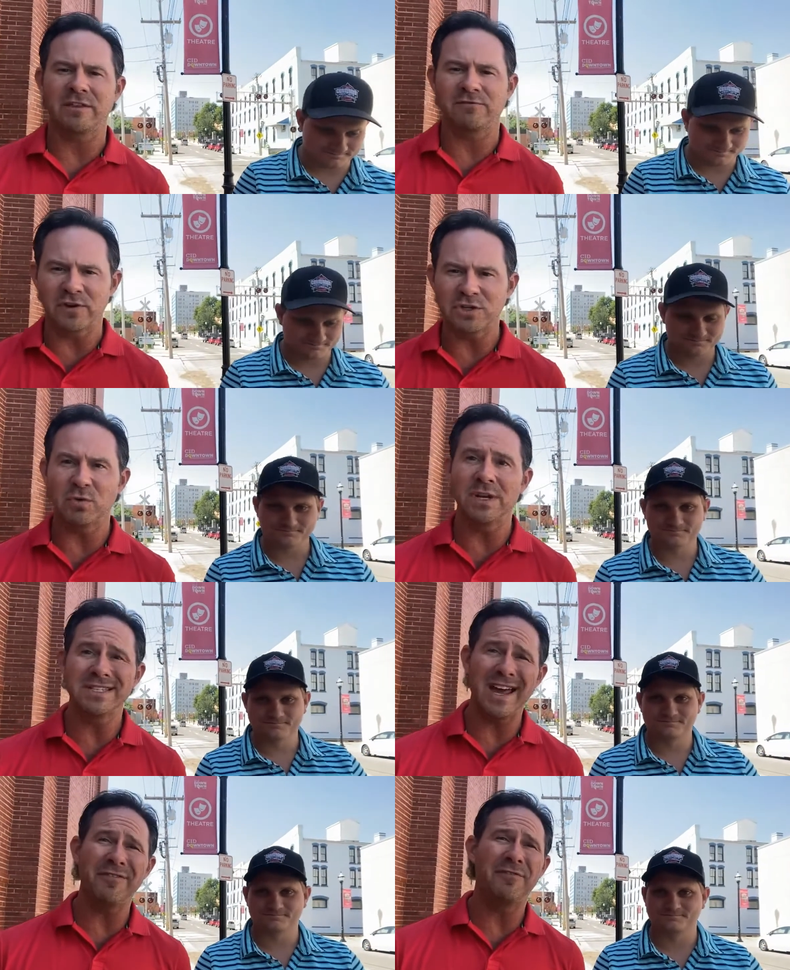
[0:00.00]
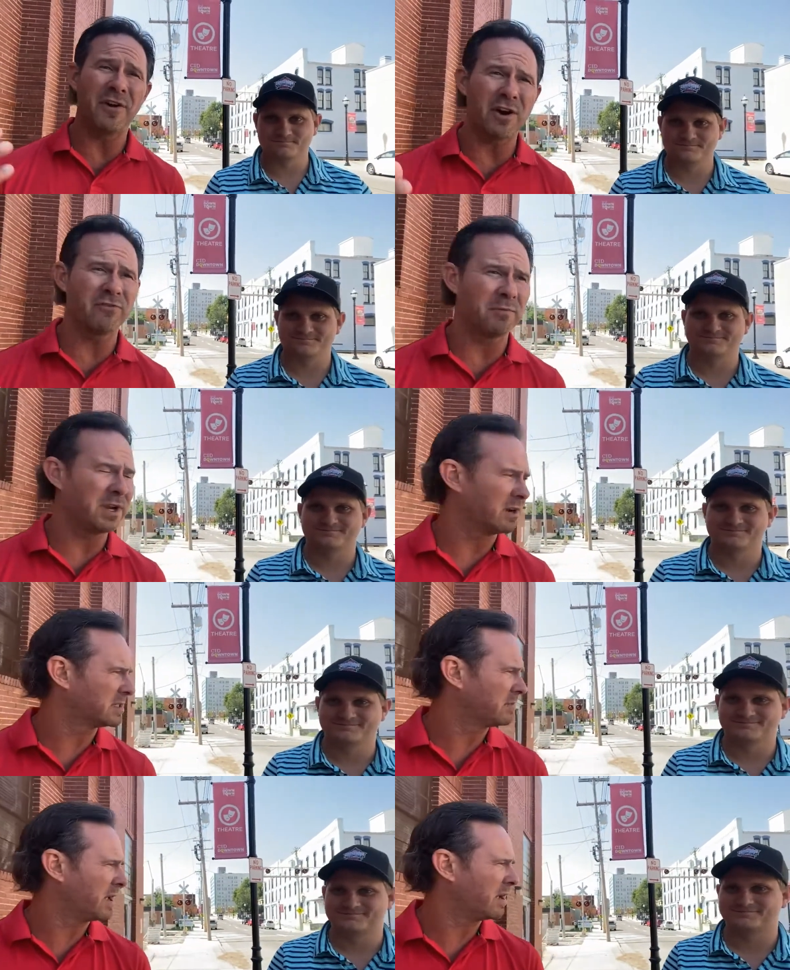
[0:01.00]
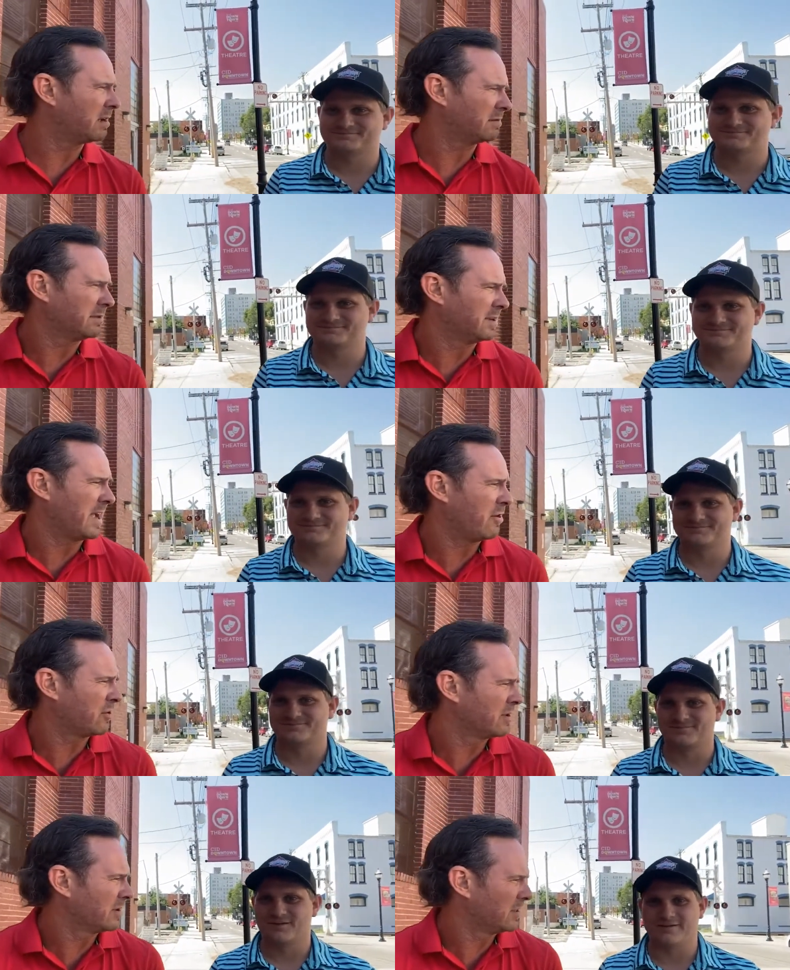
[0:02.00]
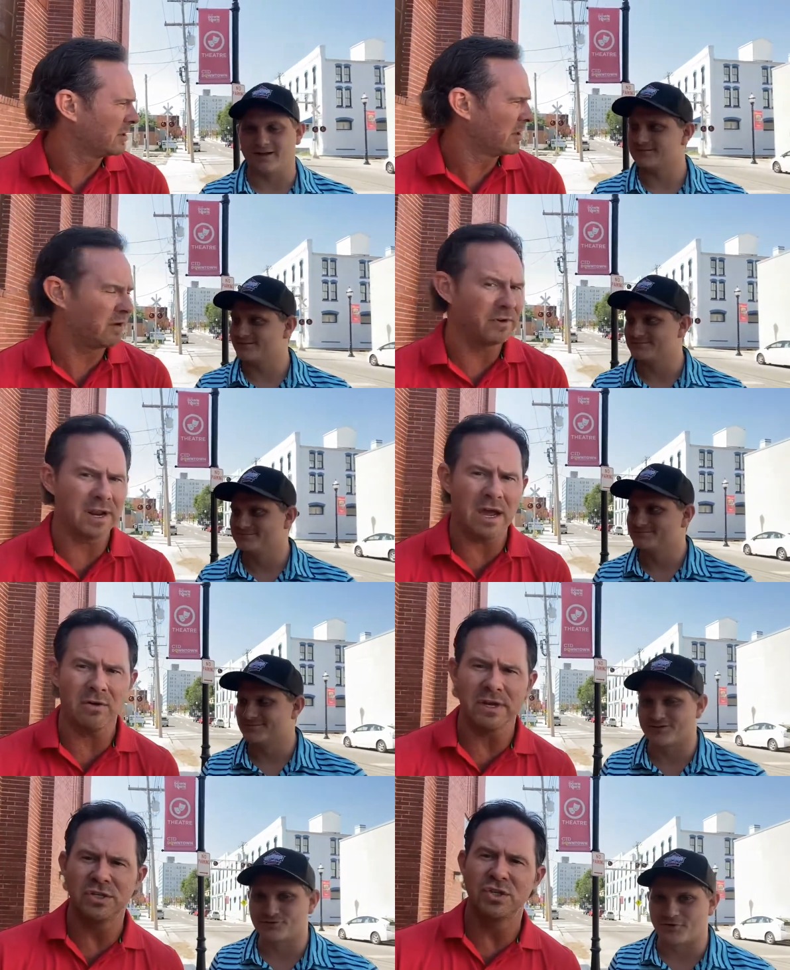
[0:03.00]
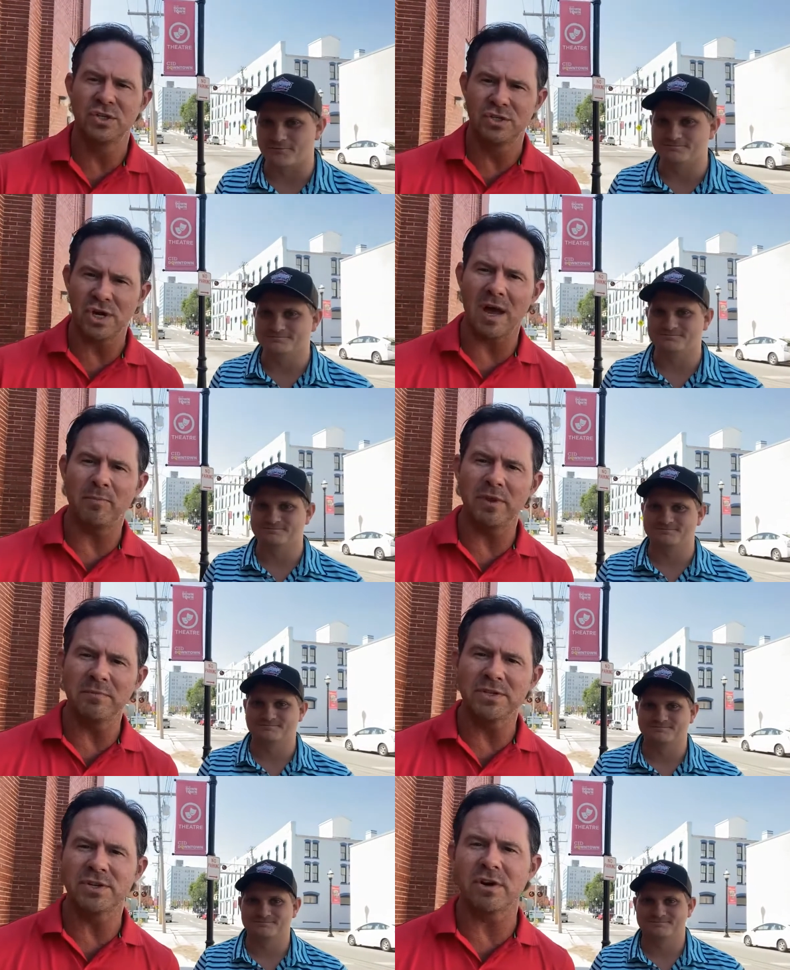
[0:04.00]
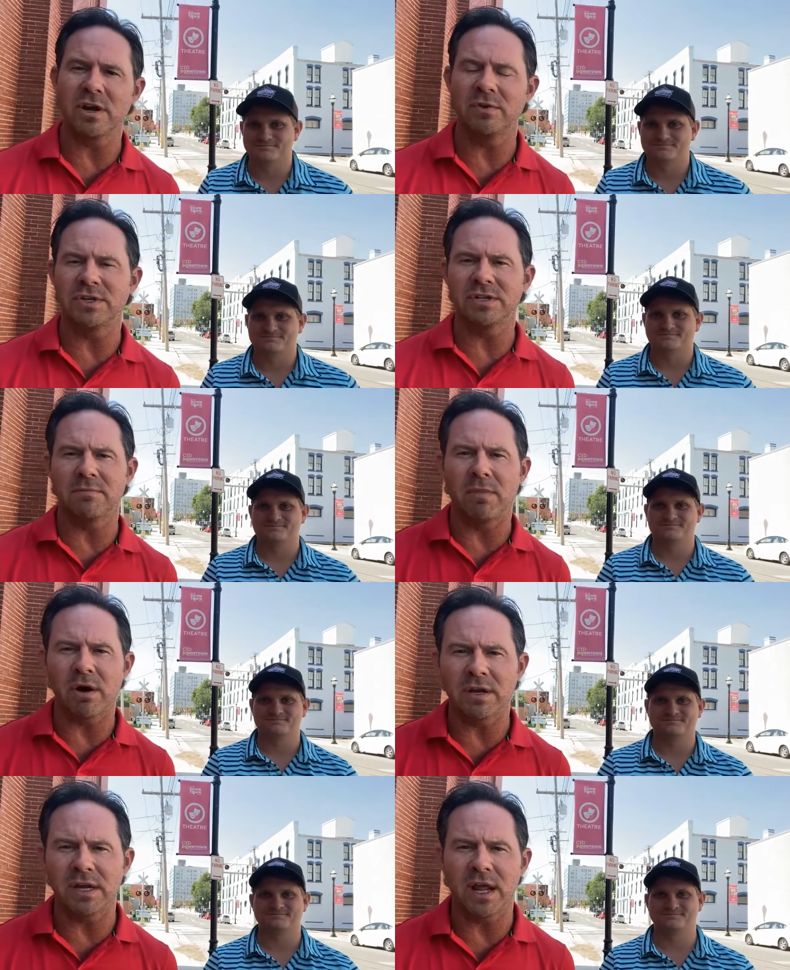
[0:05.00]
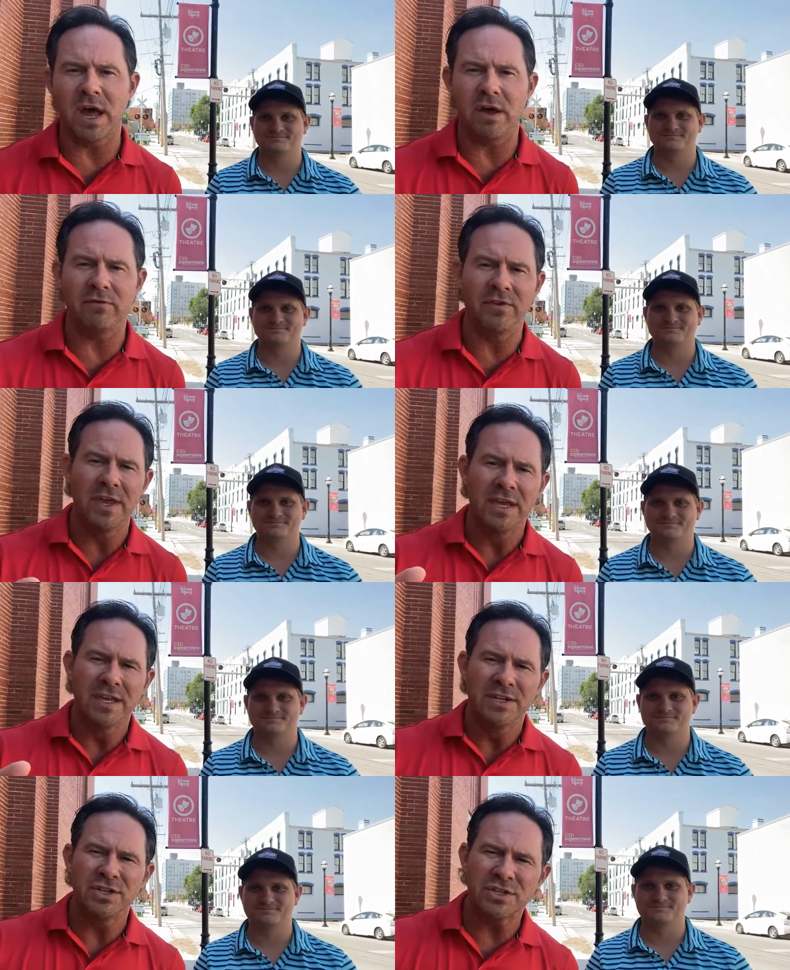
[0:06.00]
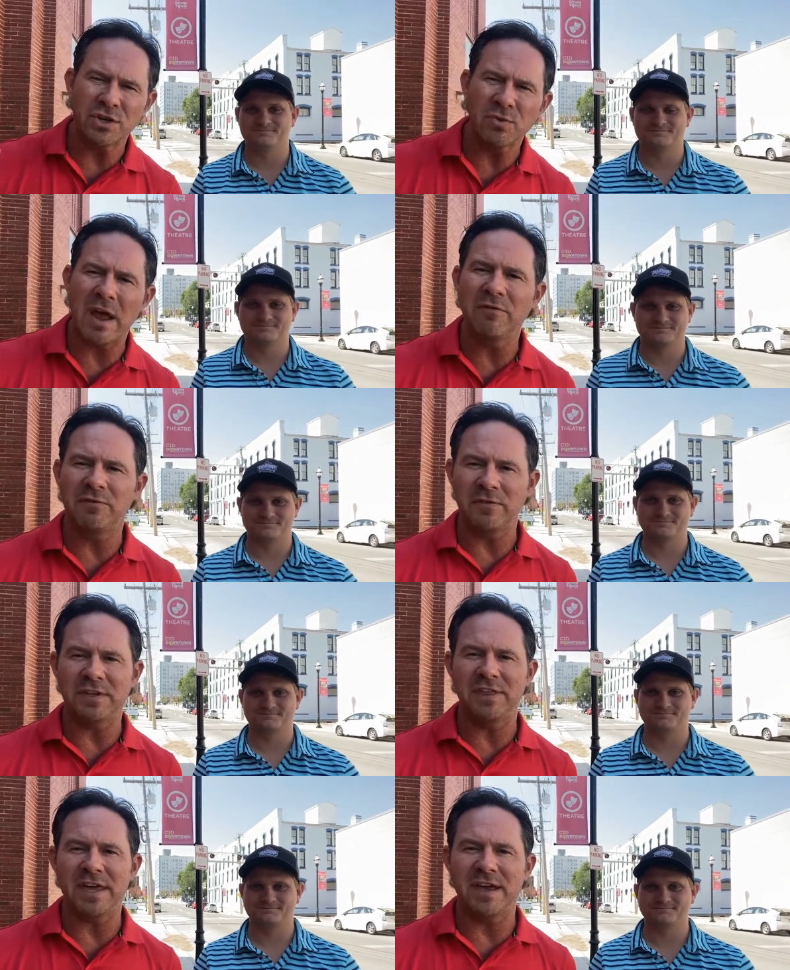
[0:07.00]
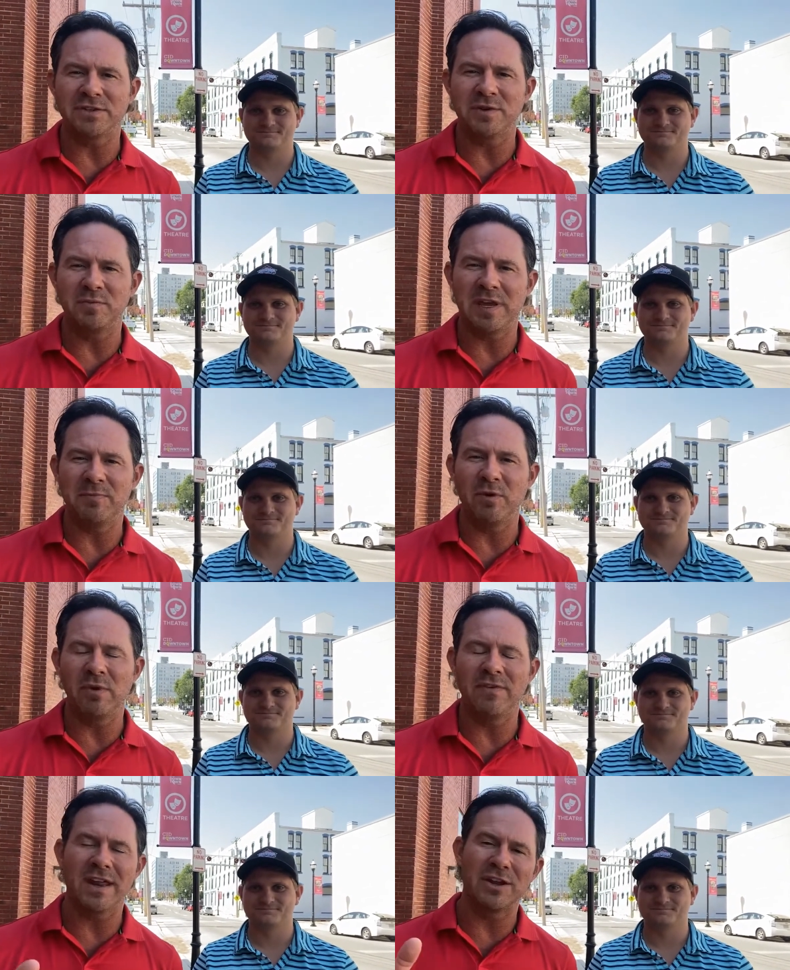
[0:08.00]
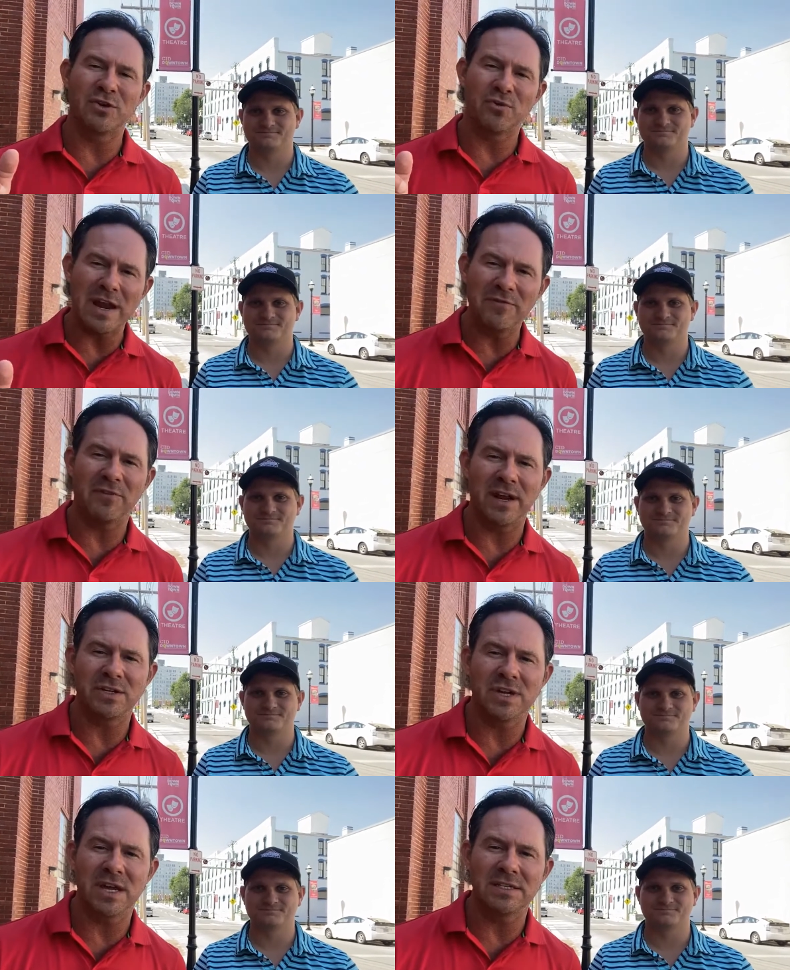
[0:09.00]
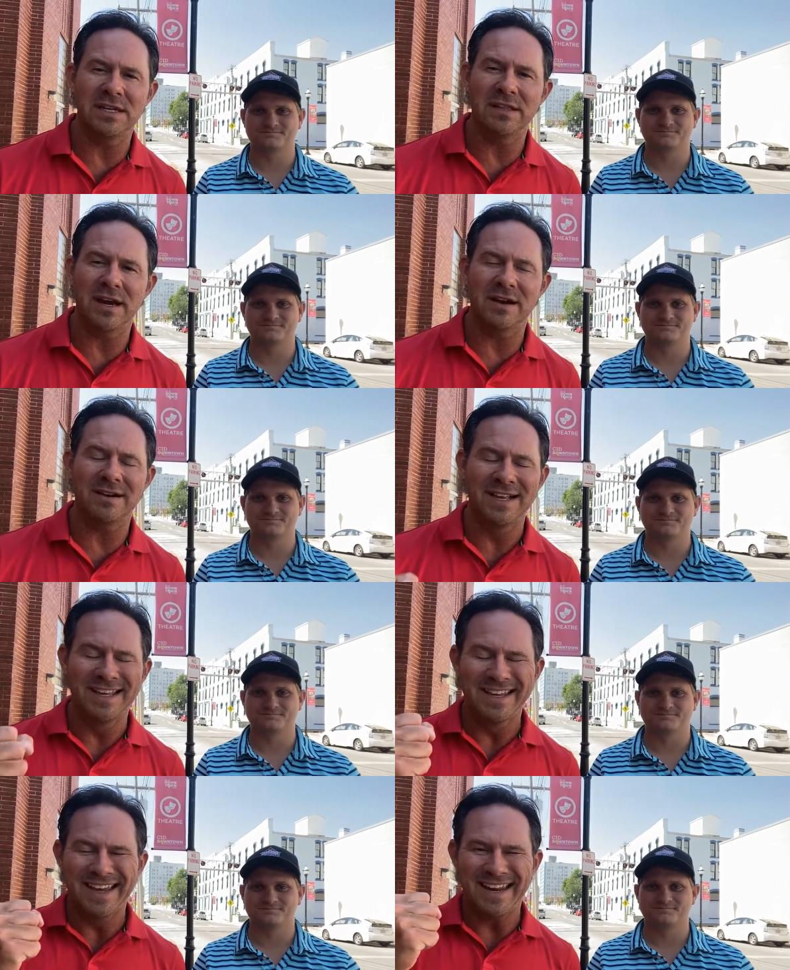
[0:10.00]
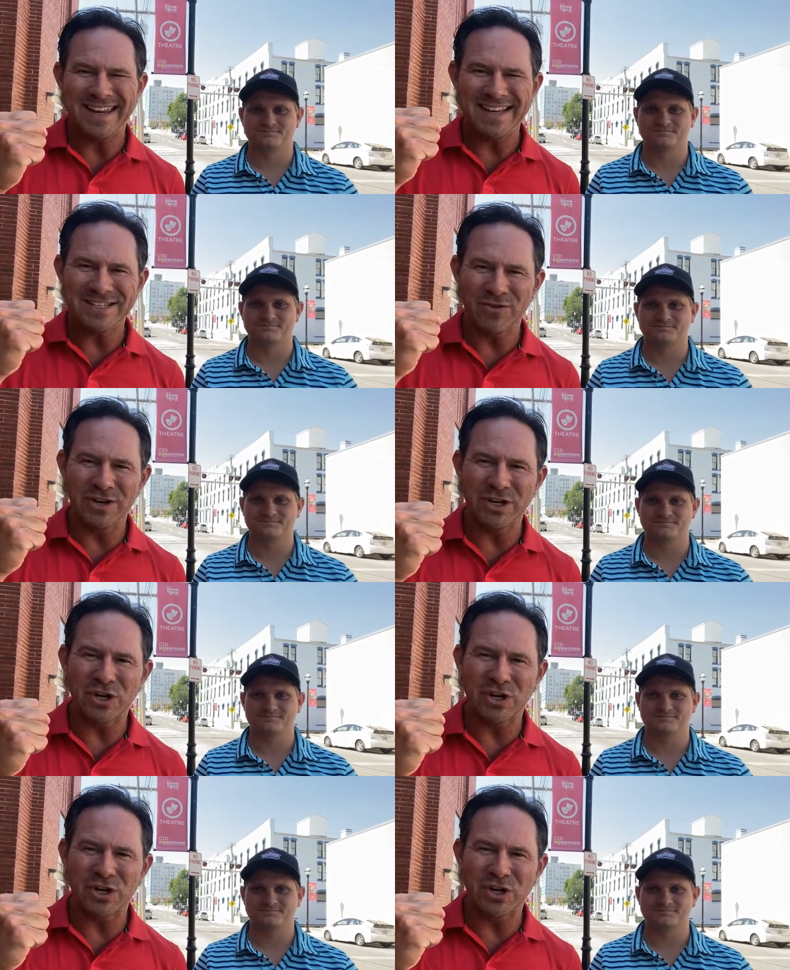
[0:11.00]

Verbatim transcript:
Speaker 1: The first one is not far from here. It's about an hour, yeah. a little over an hour, in Joplin, Missouri, which is a market of just around fifty thousand people. We've got a great franchisee there, and he is going to